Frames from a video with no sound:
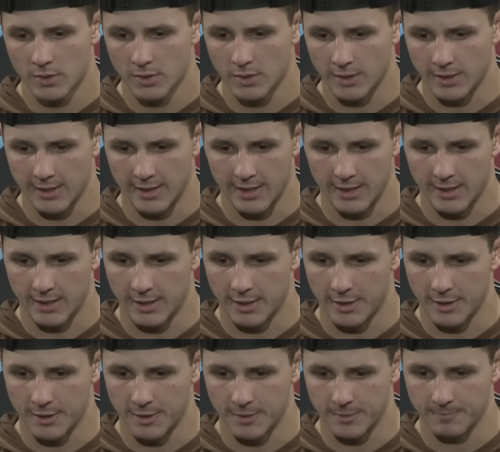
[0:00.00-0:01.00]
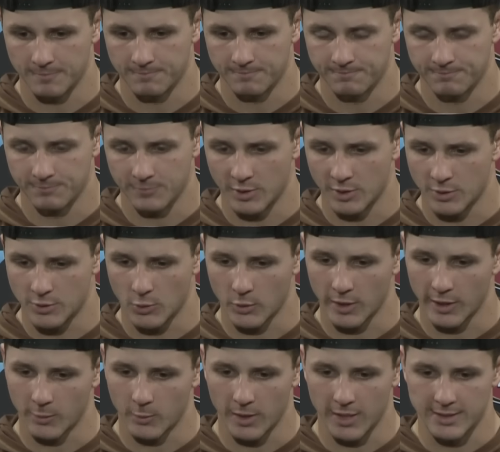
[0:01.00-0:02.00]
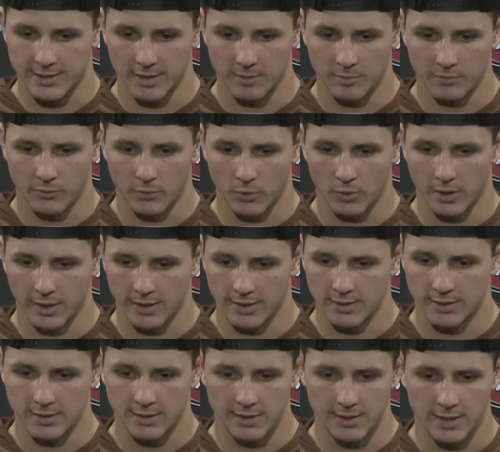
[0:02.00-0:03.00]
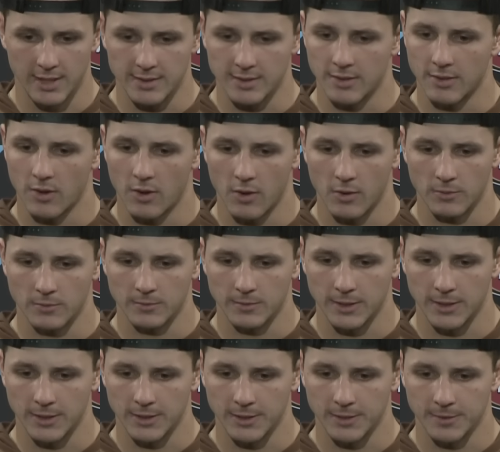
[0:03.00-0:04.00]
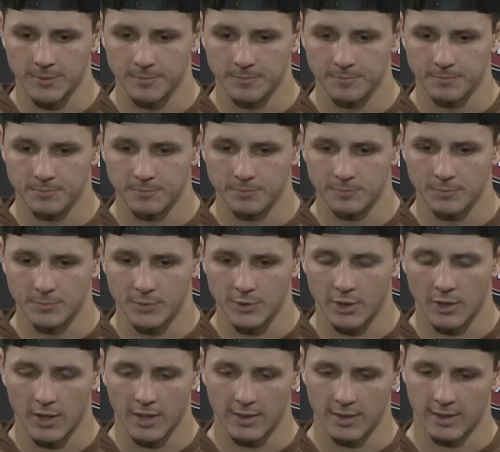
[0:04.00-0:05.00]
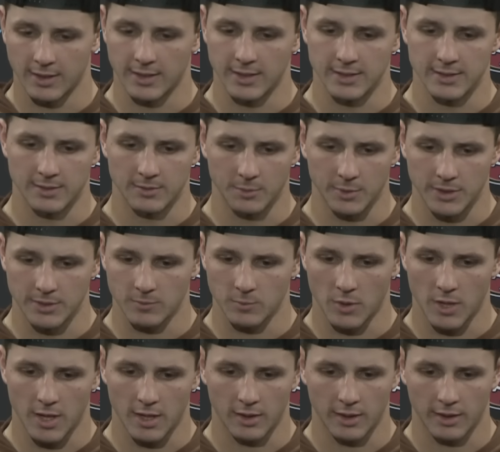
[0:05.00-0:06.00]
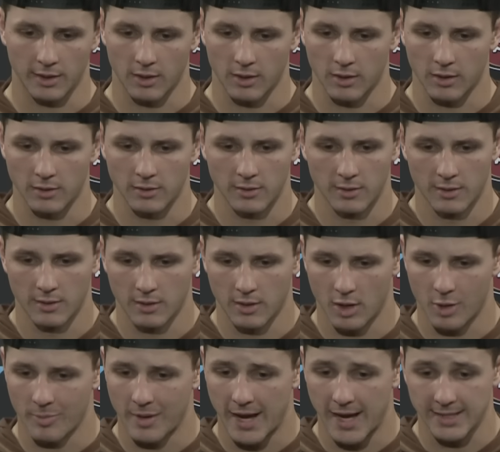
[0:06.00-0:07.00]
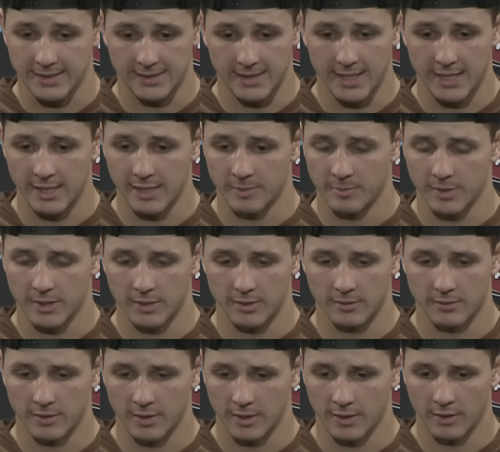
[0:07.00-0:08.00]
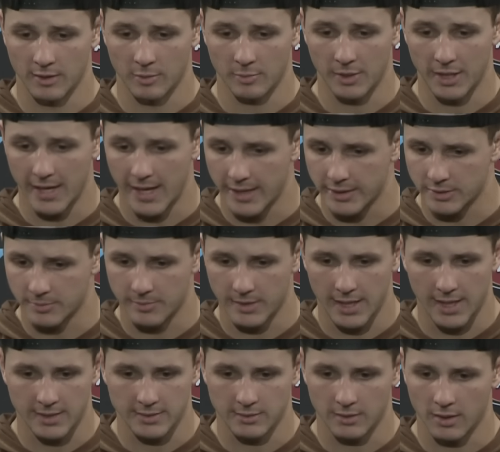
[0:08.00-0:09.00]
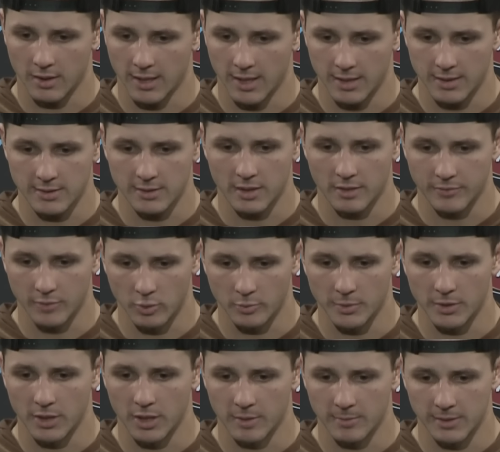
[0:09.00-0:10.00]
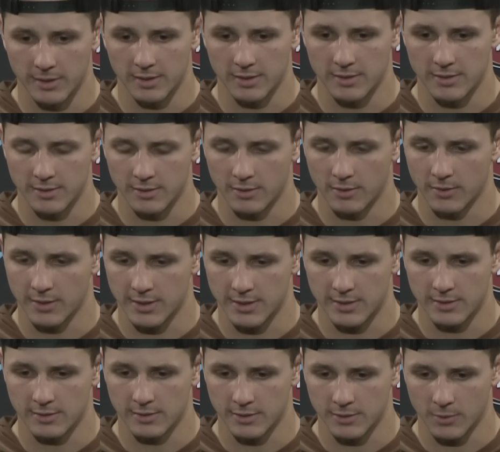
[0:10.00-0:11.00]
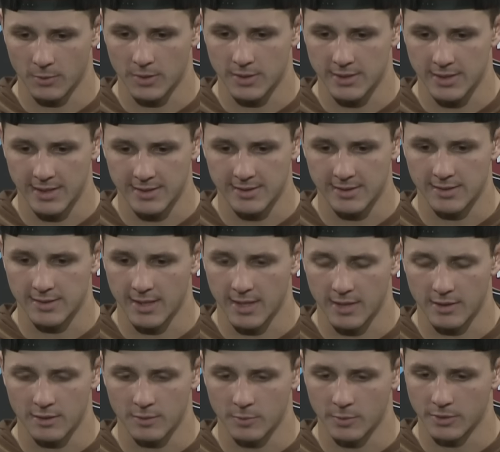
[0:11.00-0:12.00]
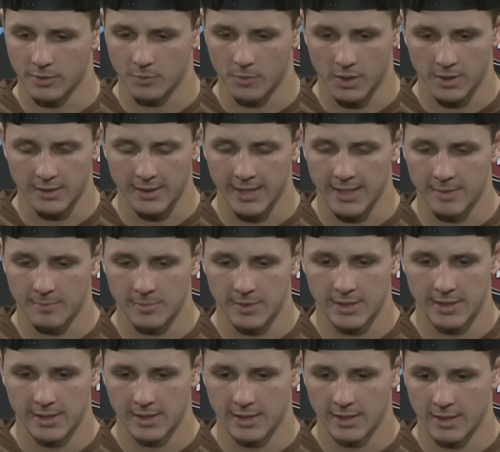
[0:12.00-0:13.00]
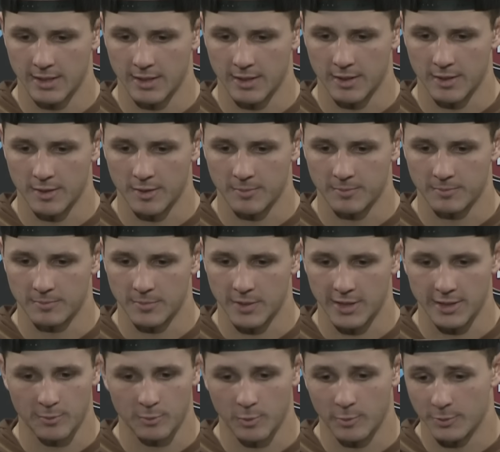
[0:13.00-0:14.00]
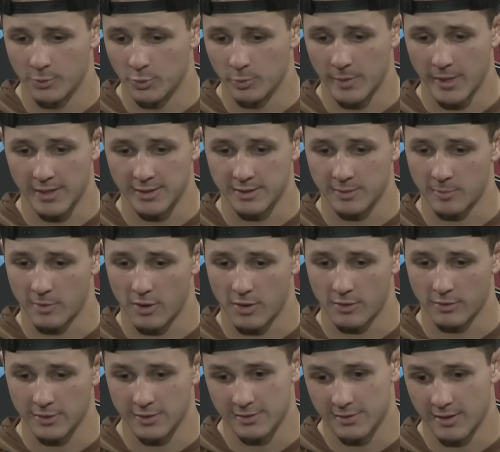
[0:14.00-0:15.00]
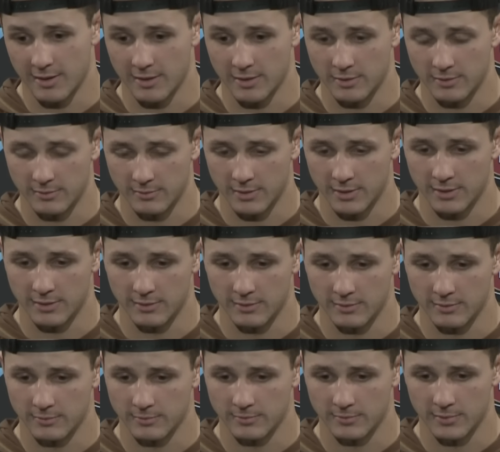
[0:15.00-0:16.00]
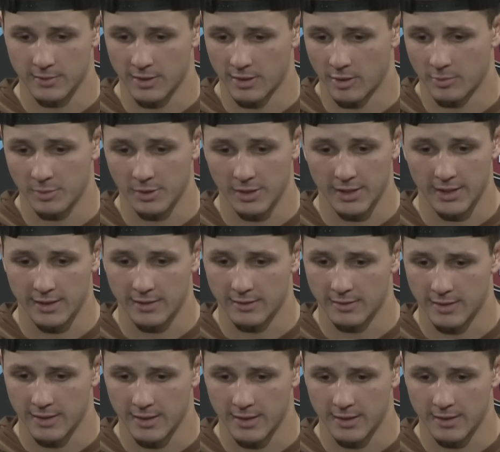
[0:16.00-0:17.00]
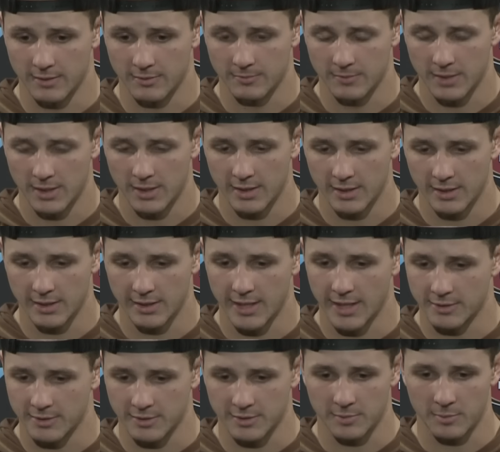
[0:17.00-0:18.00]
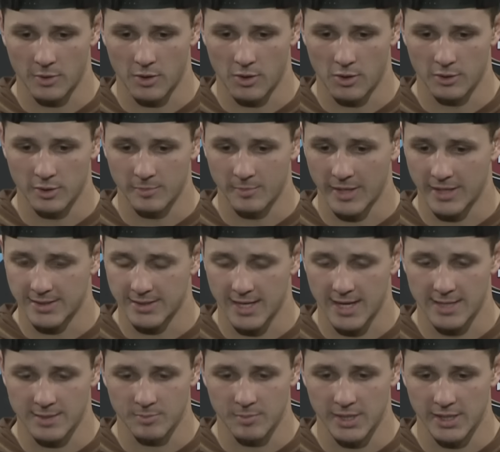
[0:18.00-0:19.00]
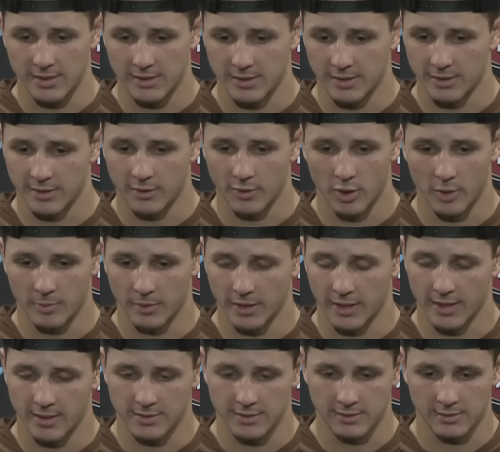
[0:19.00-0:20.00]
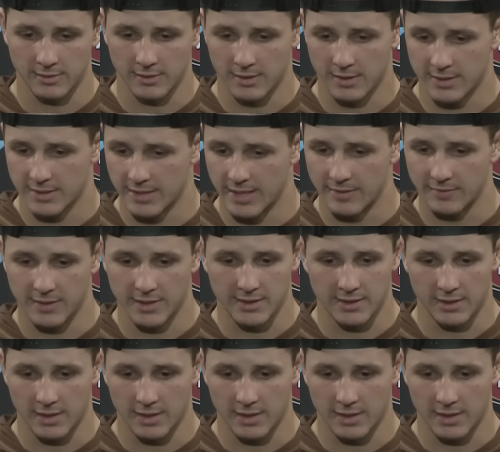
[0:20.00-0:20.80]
Yeah, um, you know, sort of like what I said before. Like he's he does it all. Um, you know, I think he's the reason why like our our pass game and, and our play action pass and all that kind of stuff opened up because you know he he sort of sets the standard with the run game, um, and then when we do pass the ball, he's there in, in, in our play and he catches the ball, he makes guys miss, he can go up against safeties and